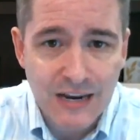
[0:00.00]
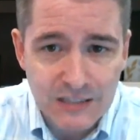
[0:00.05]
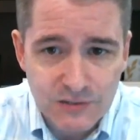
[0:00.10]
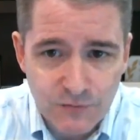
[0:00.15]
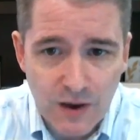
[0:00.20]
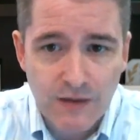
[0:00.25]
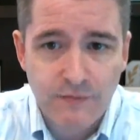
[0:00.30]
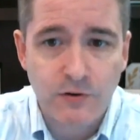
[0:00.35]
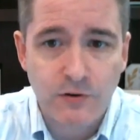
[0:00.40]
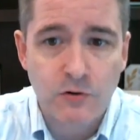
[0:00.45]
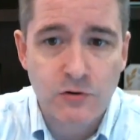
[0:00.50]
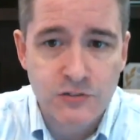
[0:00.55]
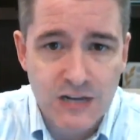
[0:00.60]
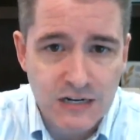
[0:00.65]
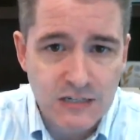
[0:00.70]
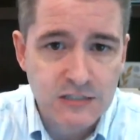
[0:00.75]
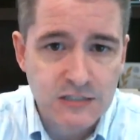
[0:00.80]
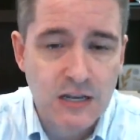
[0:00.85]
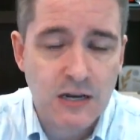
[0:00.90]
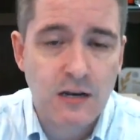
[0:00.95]
5 years,
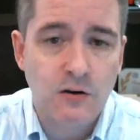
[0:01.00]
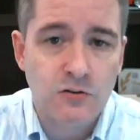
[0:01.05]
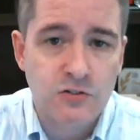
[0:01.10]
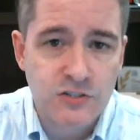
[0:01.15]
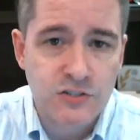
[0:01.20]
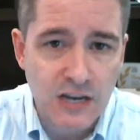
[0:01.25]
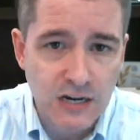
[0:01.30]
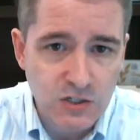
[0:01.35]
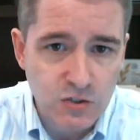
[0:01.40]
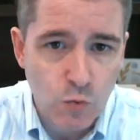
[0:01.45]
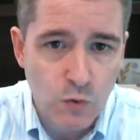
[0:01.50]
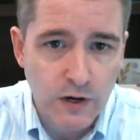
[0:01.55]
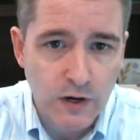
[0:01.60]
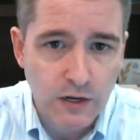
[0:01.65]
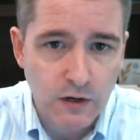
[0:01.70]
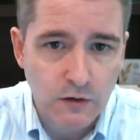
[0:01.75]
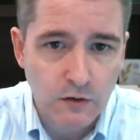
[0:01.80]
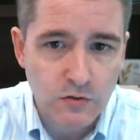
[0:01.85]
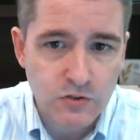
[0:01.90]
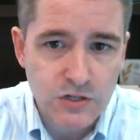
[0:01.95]
next 10 years, next 20
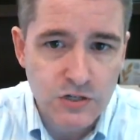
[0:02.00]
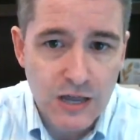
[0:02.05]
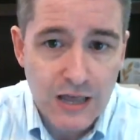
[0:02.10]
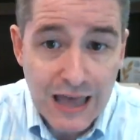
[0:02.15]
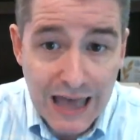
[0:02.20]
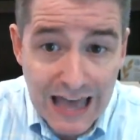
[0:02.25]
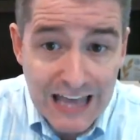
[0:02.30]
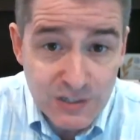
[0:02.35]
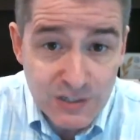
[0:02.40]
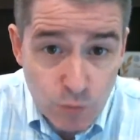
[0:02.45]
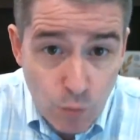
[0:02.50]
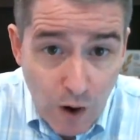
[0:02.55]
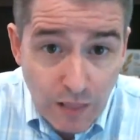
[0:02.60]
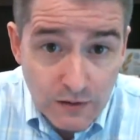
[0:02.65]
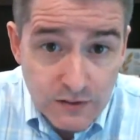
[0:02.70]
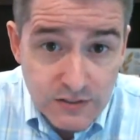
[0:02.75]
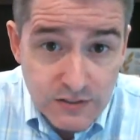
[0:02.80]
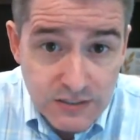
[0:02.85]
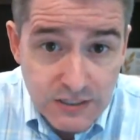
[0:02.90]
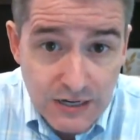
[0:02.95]
years, as
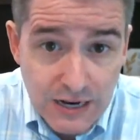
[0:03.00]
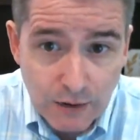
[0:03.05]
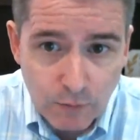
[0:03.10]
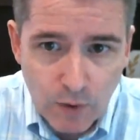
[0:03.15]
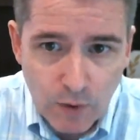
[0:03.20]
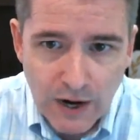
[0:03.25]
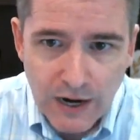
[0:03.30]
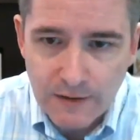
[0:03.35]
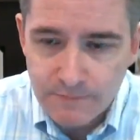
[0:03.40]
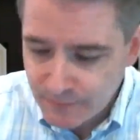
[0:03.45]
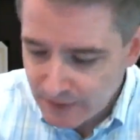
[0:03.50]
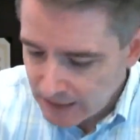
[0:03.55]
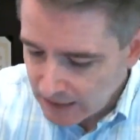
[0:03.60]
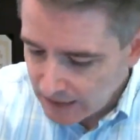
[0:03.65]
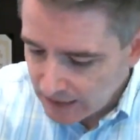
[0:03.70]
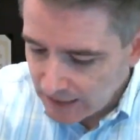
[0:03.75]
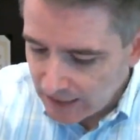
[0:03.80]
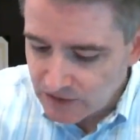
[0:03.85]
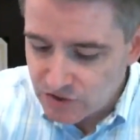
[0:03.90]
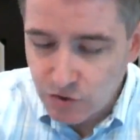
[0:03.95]
well as today, right?
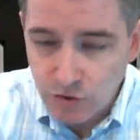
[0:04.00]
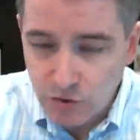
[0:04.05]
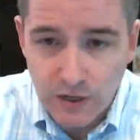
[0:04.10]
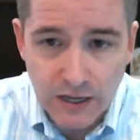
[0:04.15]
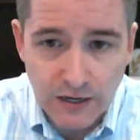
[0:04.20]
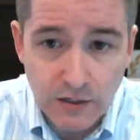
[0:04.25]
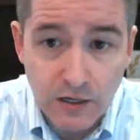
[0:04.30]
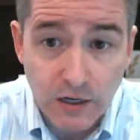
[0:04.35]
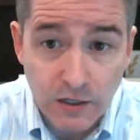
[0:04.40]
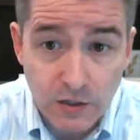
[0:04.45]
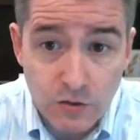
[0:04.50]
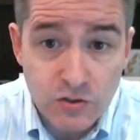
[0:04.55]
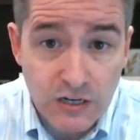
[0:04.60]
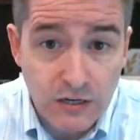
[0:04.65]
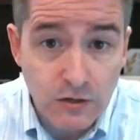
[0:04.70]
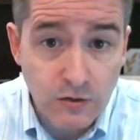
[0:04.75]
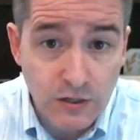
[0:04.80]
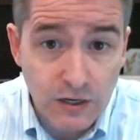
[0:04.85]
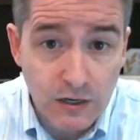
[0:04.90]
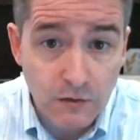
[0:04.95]
And so, and you
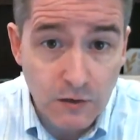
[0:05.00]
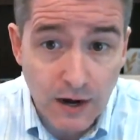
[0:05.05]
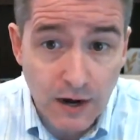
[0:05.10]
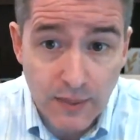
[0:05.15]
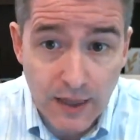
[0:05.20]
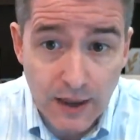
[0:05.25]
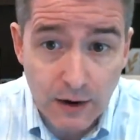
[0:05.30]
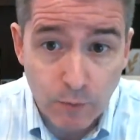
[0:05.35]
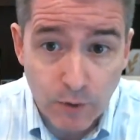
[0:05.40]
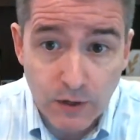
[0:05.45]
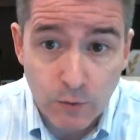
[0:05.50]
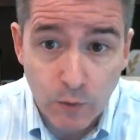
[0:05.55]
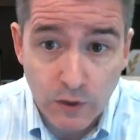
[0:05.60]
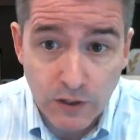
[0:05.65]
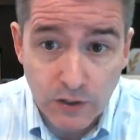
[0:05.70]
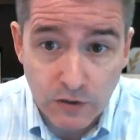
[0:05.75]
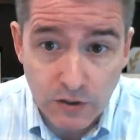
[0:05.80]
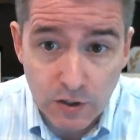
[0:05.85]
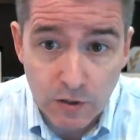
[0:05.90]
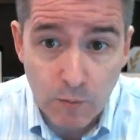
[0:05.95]
said you did a lot of that, right?
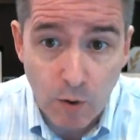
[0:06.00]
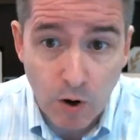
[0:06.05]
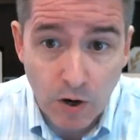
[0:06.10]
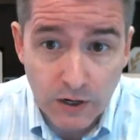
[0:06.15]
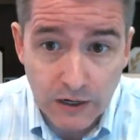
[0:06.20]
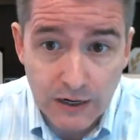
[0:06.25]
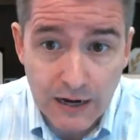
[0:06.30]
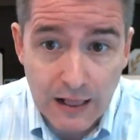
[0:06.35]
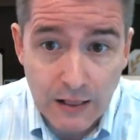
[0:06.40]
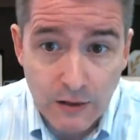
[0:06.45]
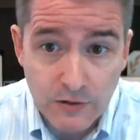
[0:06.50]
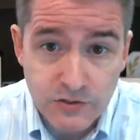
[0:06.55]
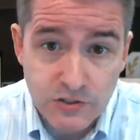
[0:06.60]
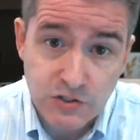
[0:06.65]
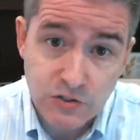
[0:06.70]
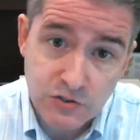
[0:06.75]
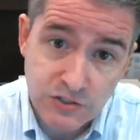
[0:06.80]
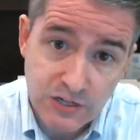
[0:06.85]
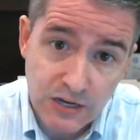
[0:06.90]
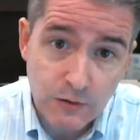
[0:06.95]
When you did your market
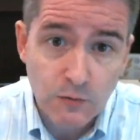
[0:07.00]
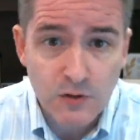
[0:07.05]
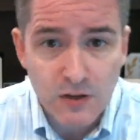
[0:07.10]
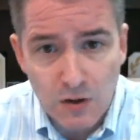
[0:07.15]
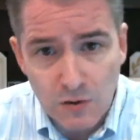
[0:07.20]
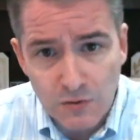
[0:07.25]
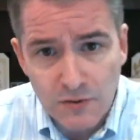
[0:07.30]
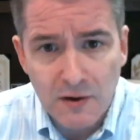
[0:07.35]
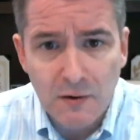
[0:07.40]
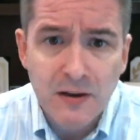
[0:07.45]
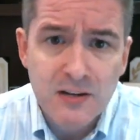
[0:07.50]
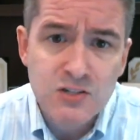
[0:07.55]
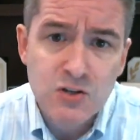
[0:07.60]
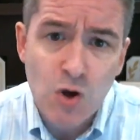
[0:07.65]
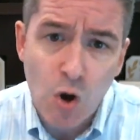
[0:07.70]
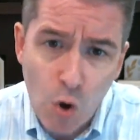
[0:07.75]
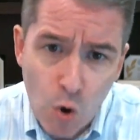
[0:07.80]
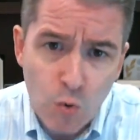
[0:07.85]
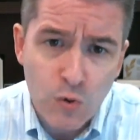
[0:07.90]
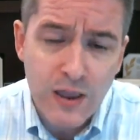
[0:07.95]
analysis, you said the area is
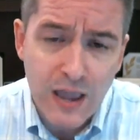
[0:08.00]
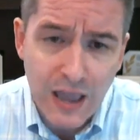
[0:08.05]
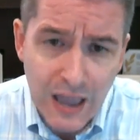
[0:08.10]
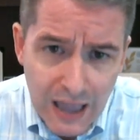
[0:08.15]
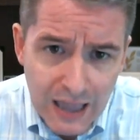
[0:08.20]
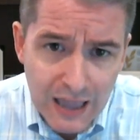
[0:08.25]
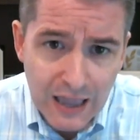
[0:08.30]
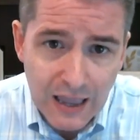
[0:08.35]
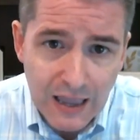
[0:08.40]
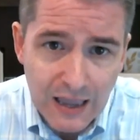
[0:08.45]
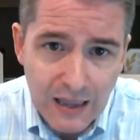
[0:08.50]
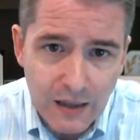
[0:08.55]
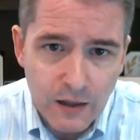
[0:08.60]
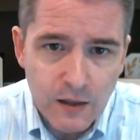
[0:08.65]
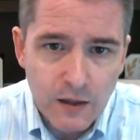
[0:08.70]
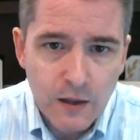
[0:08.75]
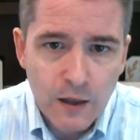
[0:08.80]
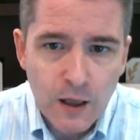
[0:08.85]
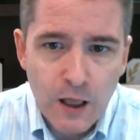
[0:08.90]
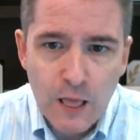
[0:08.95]
okay,
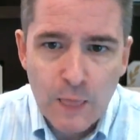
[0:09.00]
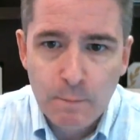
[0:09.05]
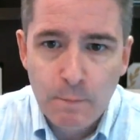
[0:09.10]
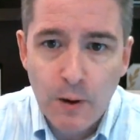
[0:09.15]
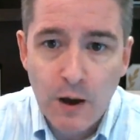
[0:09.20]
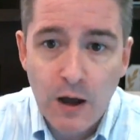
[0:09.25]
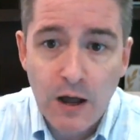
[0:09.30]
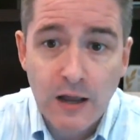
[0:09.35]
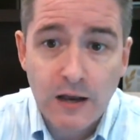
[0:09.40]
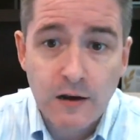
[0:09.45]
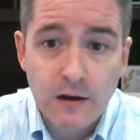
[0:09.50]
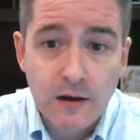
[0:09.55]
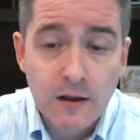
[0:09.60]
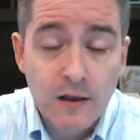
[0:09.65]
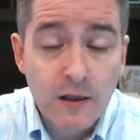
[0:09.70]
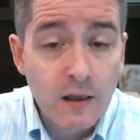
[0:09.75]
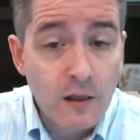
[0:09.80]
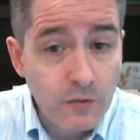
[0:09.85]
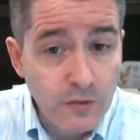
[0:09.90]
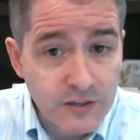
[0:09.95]
but
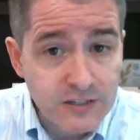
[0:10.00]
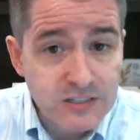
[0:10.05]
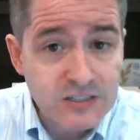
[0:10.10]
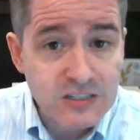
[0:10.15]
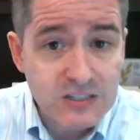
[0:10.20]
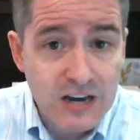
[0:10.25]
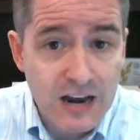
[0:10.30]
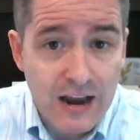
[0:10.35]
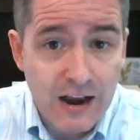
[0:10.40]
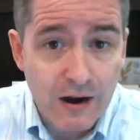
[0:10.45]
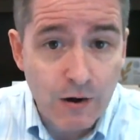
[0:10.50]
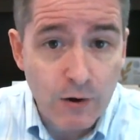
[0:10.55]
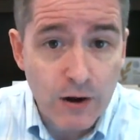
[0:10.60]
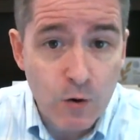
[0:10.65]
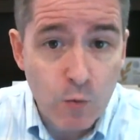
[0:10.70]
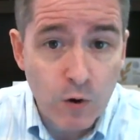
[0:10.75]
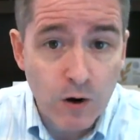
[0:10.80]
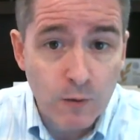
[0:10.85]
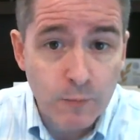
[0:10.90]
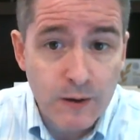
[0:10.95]
this is an
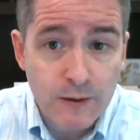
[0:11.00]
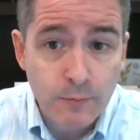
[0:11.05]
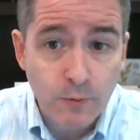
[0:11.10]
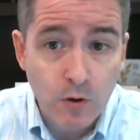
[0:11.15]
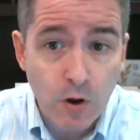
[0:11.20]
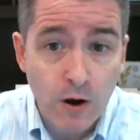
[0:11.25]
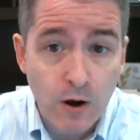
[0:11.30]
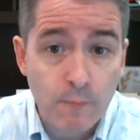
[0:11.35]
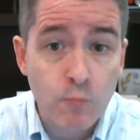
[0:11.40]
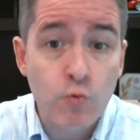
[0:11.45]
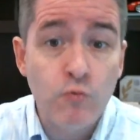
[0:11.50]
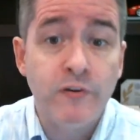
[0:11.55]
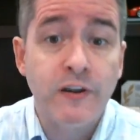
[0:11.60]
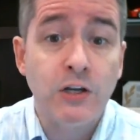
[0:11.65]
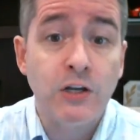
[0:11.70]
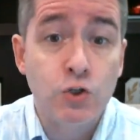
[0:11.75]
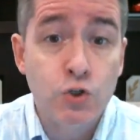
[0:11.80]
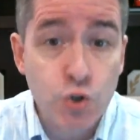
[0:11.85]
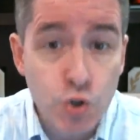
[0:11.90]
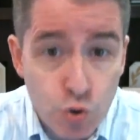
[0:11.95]
area where people are
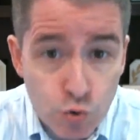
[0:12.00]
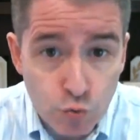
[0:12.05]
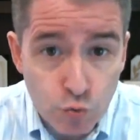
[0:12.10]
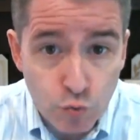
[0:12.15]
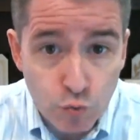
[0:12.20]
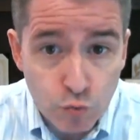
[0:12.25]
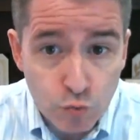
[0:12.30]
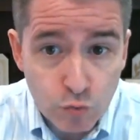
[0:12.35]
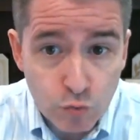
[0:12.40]
moving to,